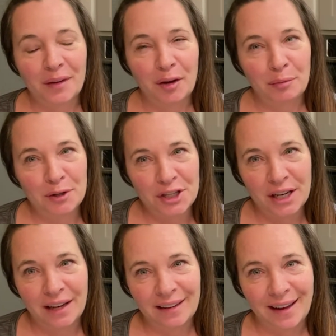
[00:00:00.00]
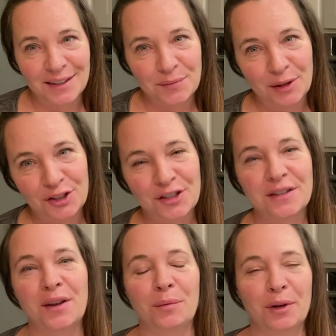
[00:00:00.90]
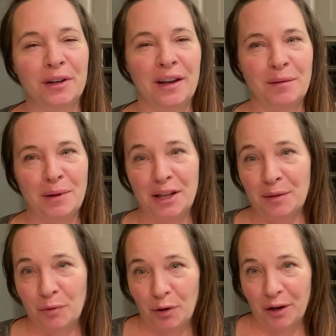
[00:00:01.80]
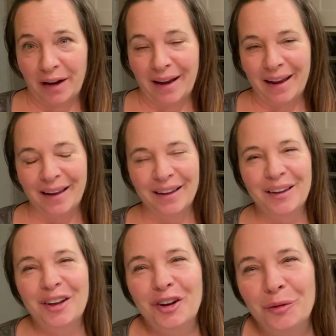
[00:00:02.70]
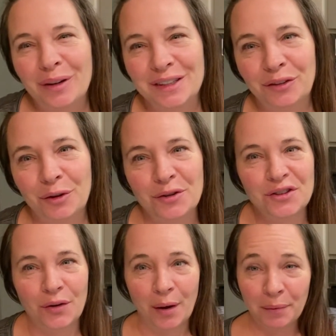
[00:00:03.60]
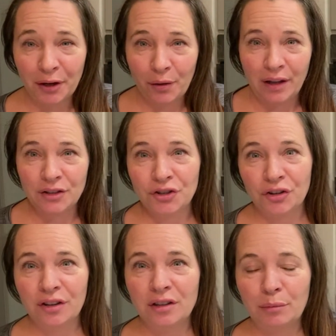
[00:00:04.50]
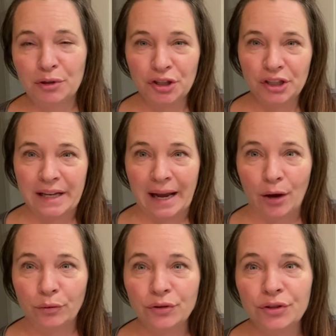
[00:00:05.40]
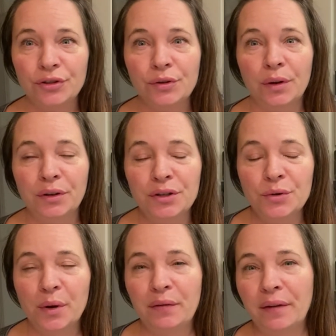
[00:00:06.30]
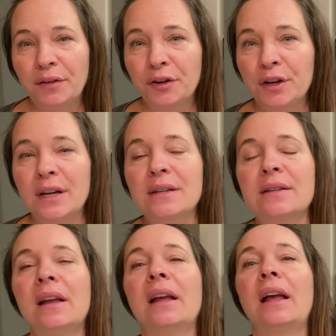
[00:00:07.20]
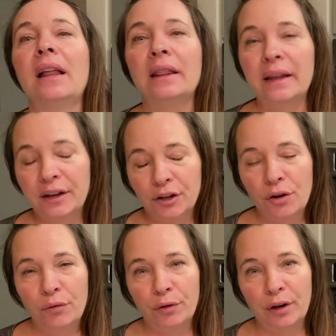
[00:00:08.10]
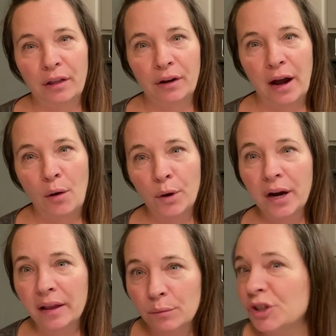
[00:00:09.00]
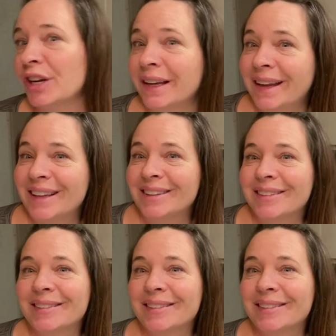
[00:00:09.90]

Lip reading: appreciate as much as they would a medium or a well done roast. So I'm gonna go ahead and turn the temperature down to 225 degrees, let it go for another hour, and then we'll check it again.